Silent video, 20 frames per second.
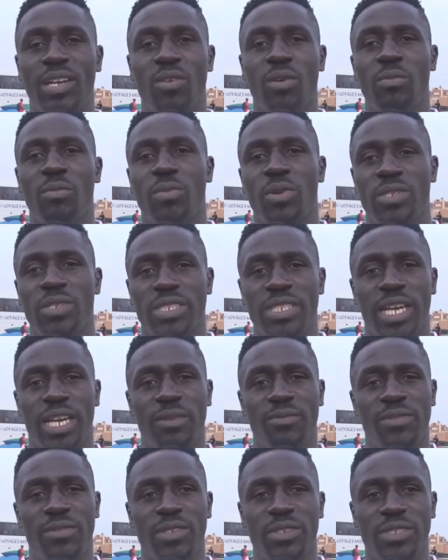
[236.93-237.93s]
composure
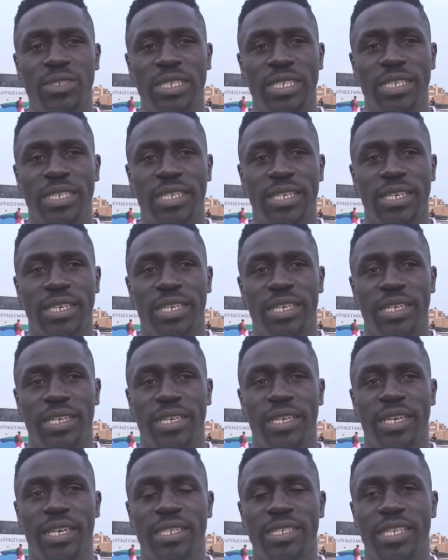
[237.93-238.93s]
up front,
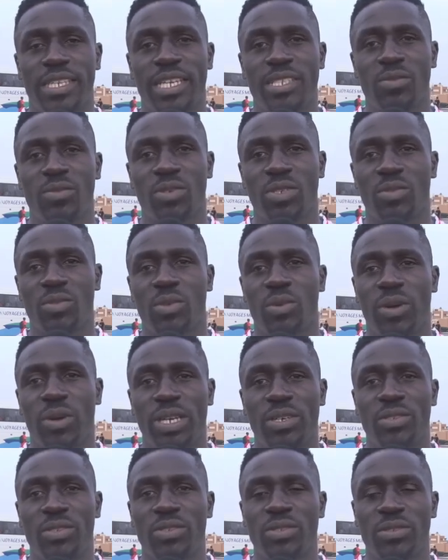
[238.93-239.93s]
and that's what we
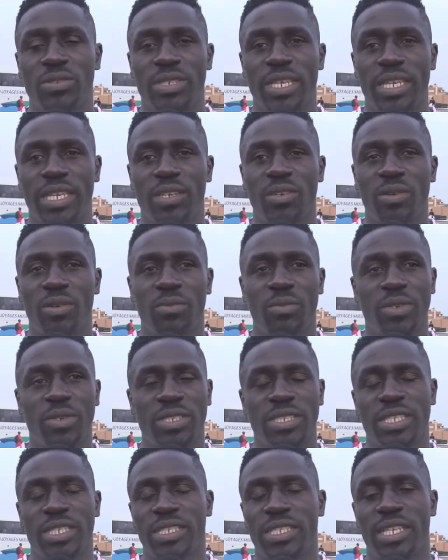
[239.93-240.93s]
work on today.
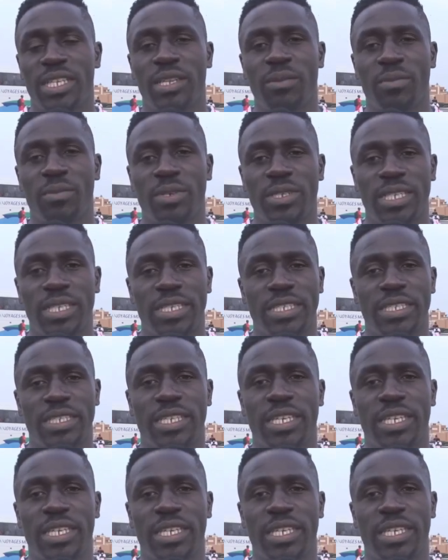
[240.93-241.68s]
Composure is really important in